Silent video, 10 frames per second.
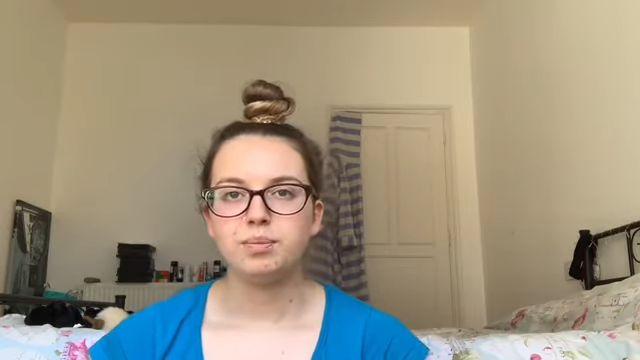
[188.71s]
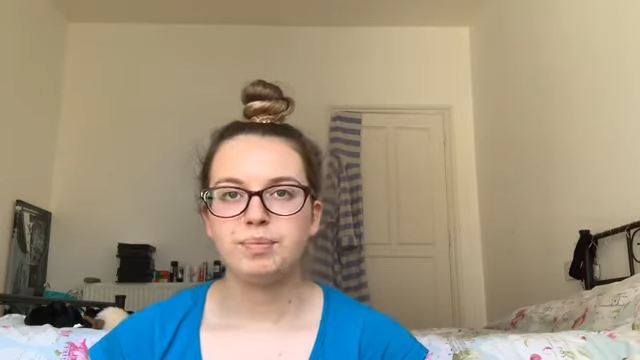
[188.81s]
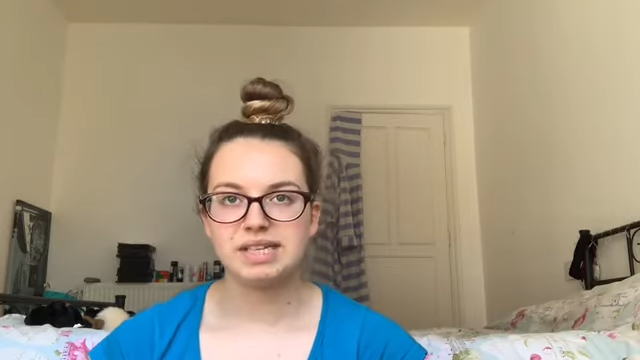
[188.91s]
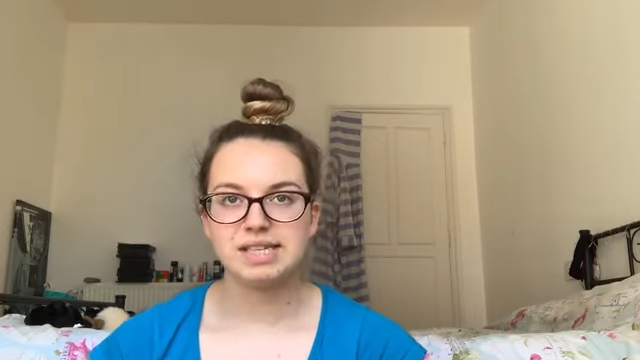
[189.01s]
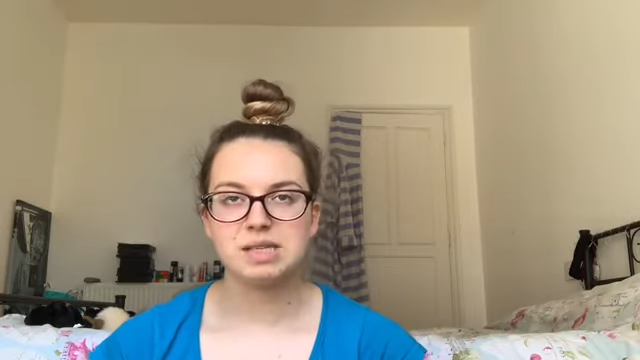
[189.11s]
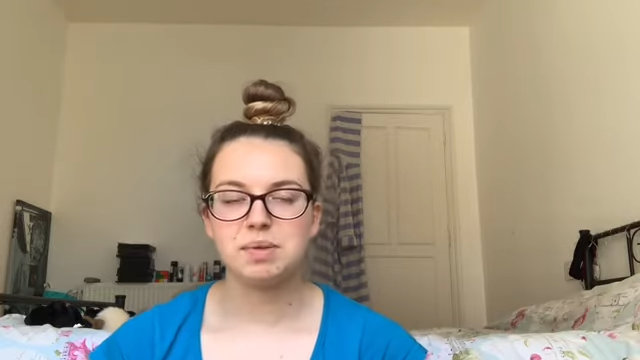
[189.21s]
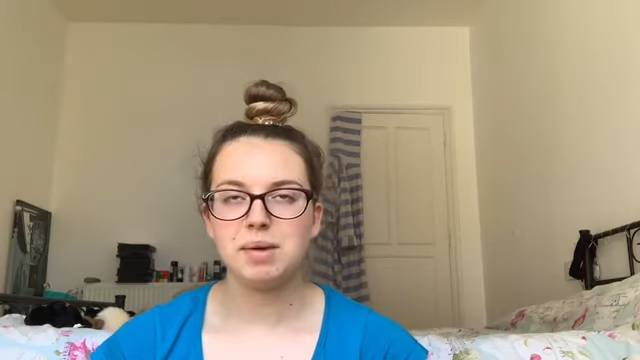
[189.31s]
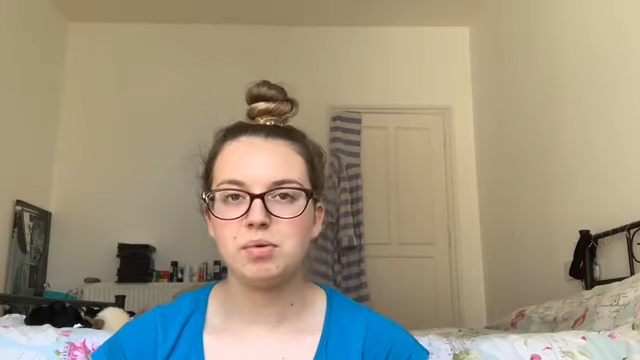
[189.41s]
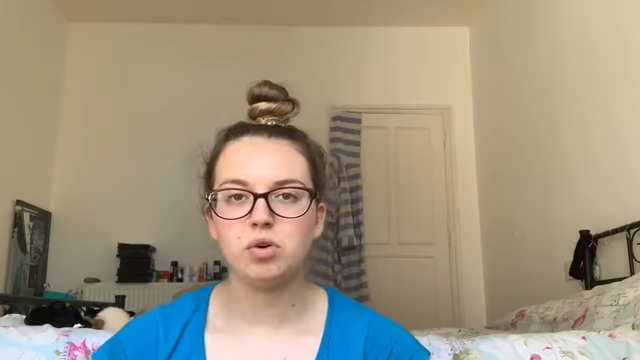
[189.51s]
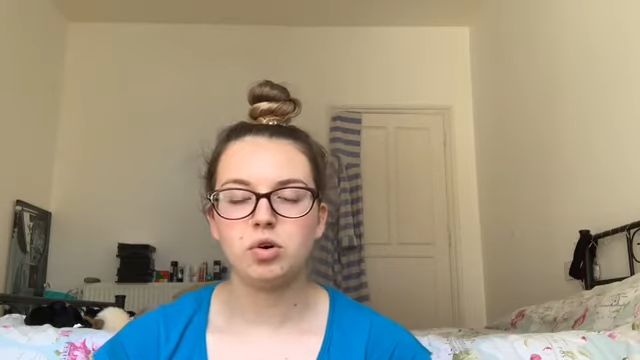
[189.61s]
business
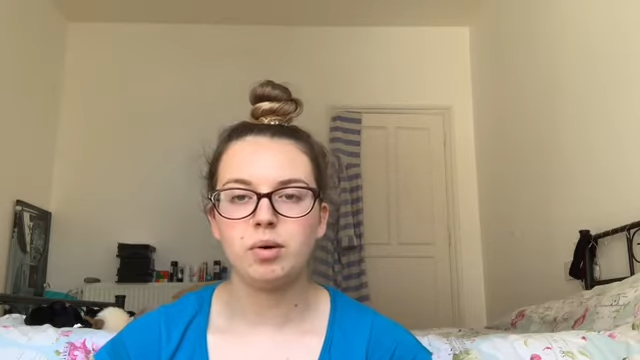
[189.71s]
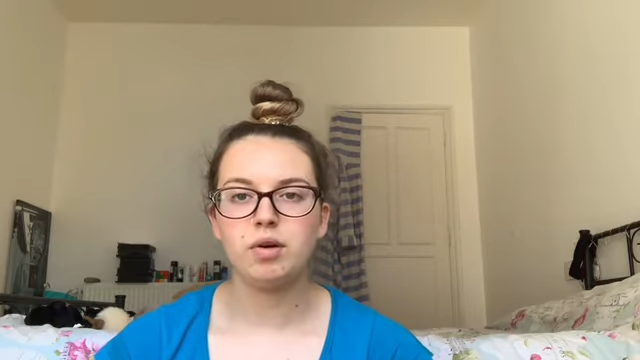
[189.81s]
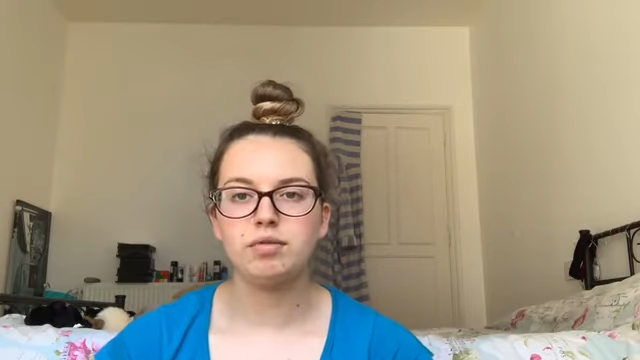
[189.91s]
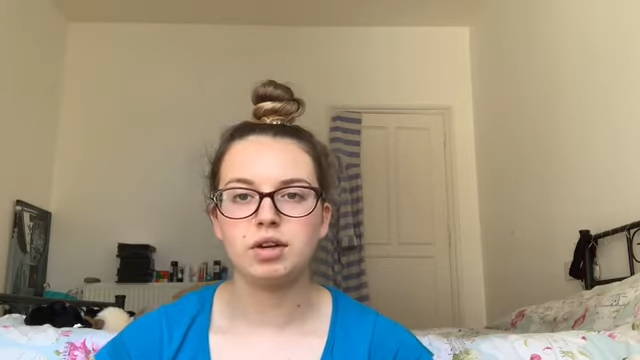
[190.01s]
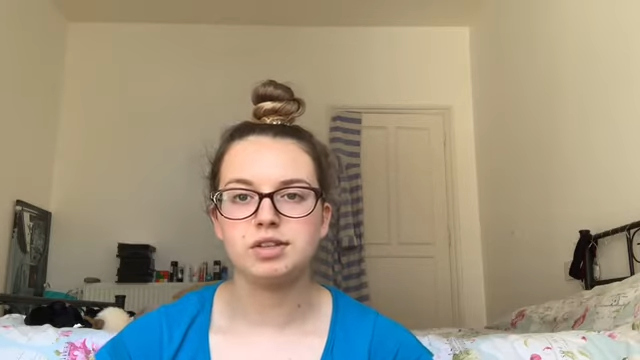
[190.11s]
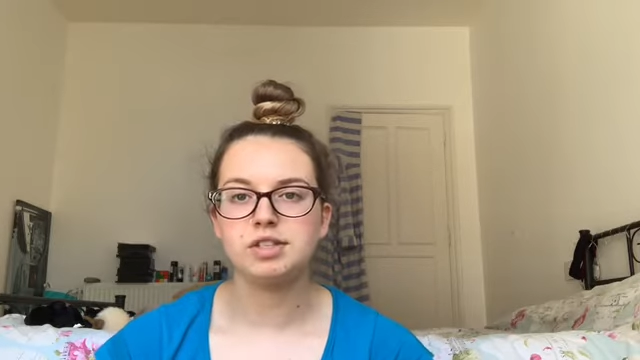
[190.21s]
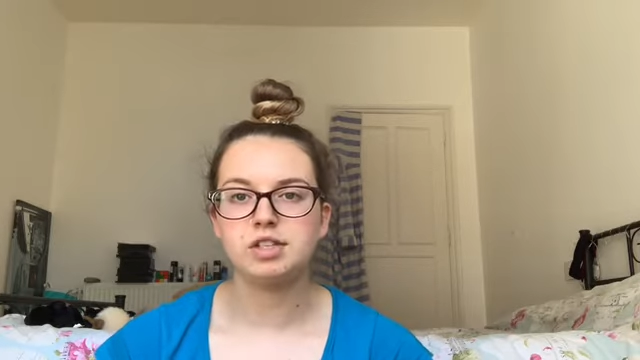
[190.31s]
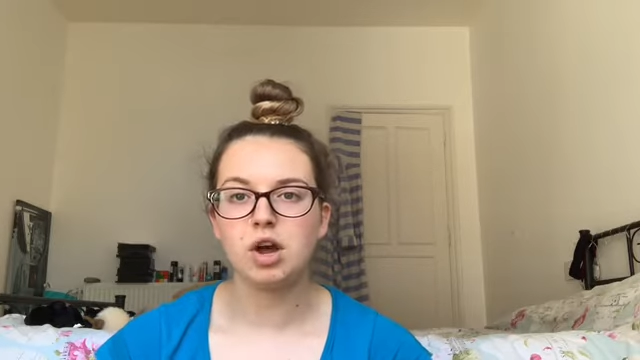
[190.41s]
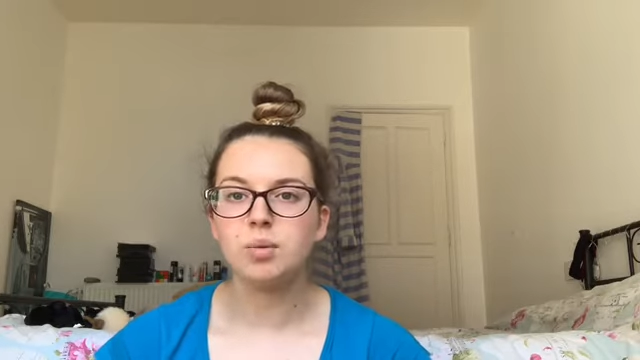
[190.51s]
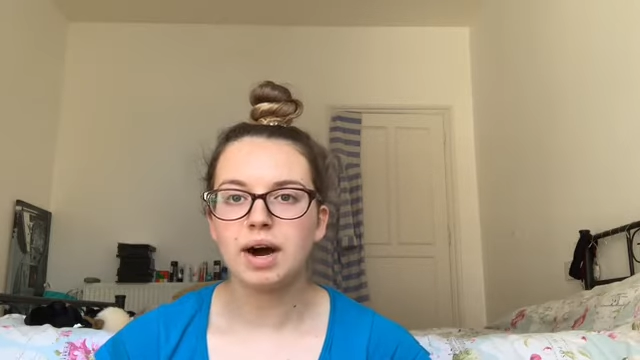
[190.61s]
people who have done
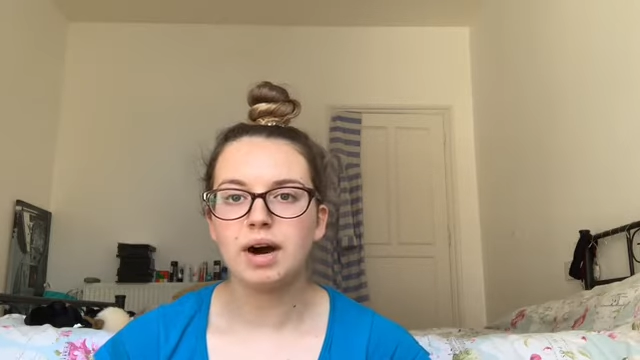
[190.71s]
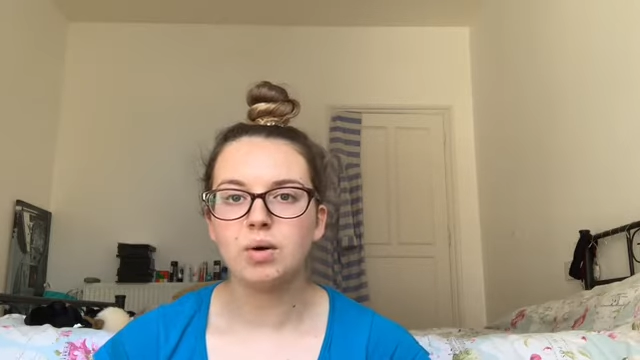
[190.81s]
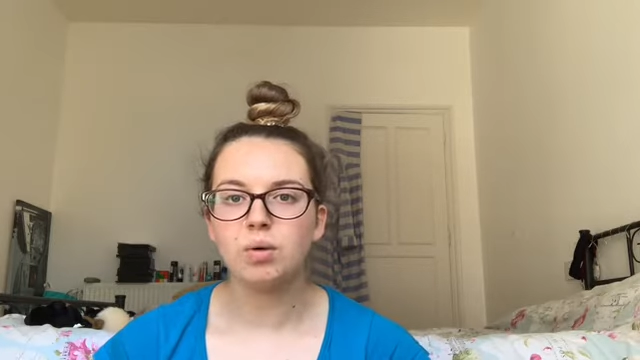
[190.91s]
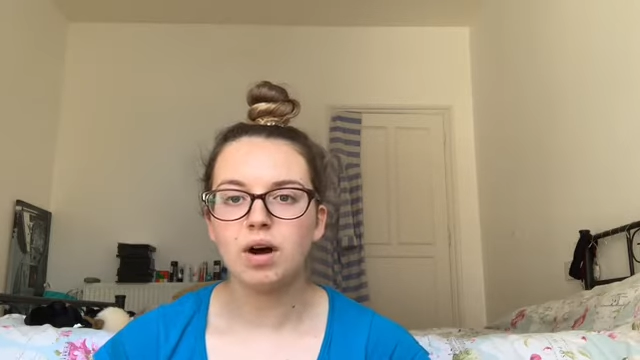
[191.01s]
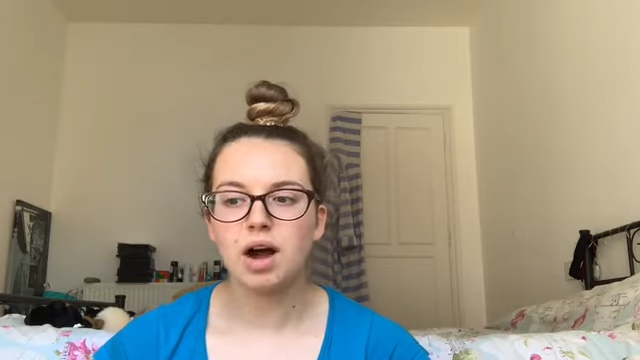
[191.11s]
so well